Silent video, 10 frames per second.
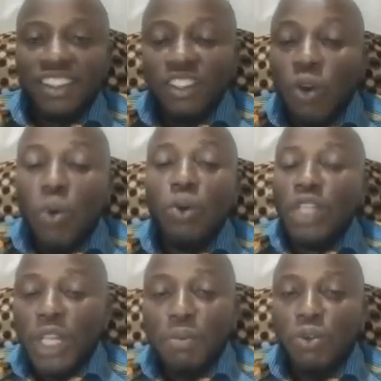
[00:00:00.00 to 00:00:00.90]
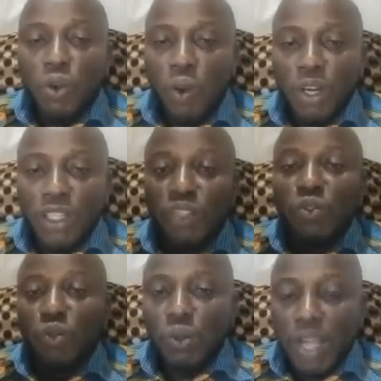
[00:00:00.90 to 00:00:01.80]
no name calling
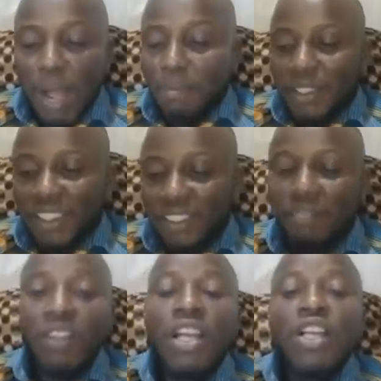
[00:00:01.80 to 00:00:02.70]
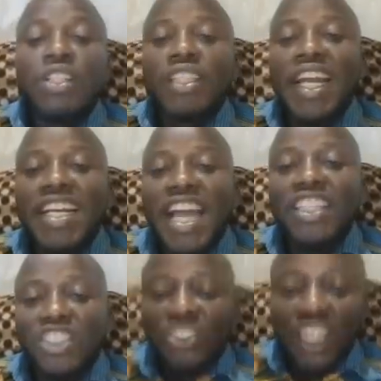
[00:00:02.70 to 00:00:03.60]
will come in. The
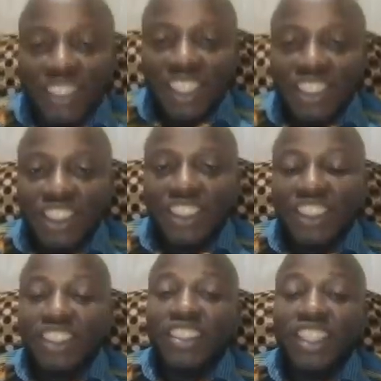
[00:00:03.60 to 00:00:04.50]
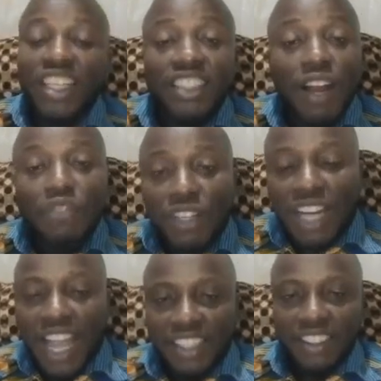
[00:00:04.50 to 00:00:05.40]
next strategy is the
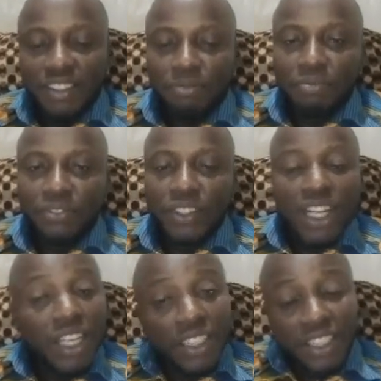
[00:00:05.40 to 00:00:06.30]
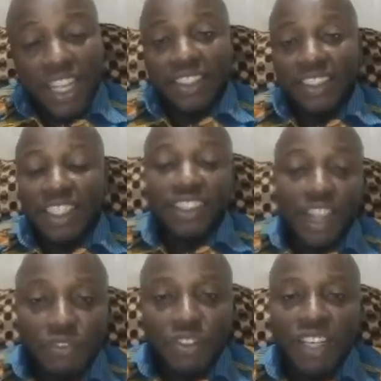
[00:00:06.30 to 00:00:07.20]
traffic light. Yes, the
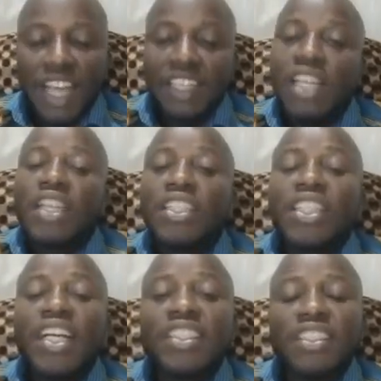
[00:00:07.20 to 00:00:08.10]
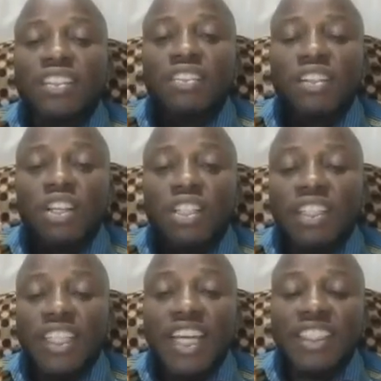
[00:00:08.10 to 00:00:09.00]
traffic light. Just
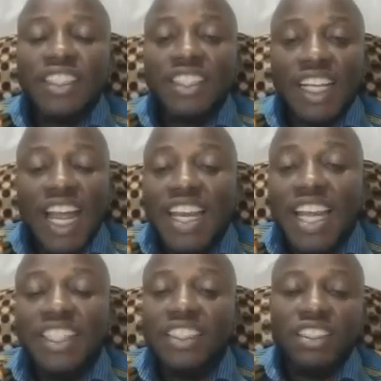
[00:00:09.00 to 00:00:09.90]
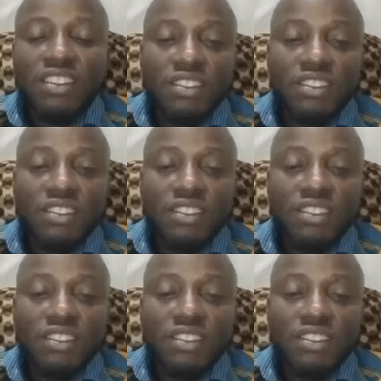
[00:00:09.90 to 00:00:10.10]
get colored